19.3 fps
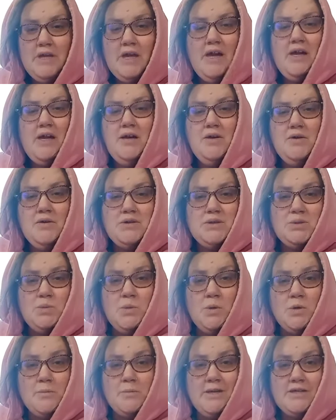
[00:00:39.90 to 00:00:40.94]
I know it's
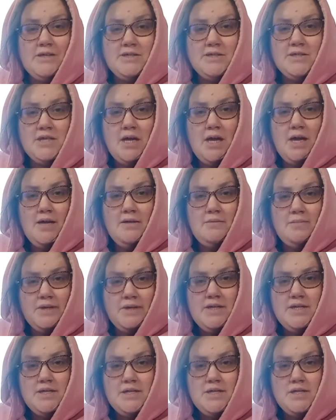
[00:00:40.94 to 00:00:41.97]
warm outside,
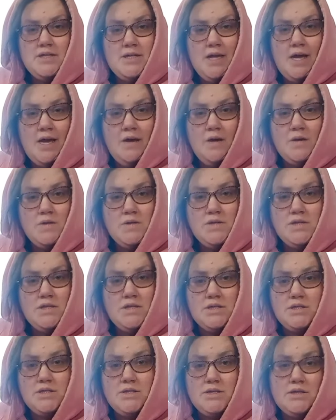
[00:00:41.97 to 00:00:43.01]
but in this house,
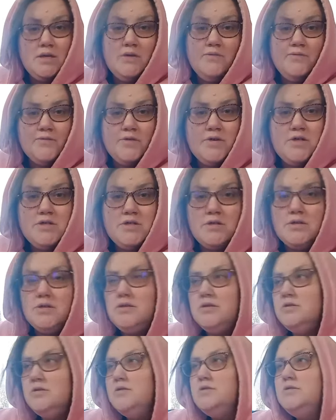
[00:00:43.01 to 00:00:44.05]
it's a
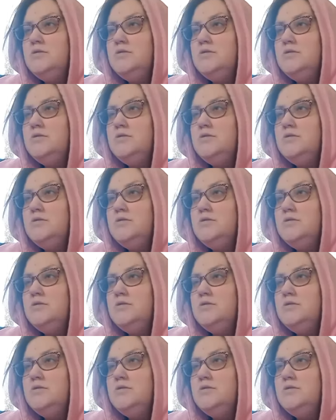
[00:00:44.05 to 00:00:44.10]
freezer.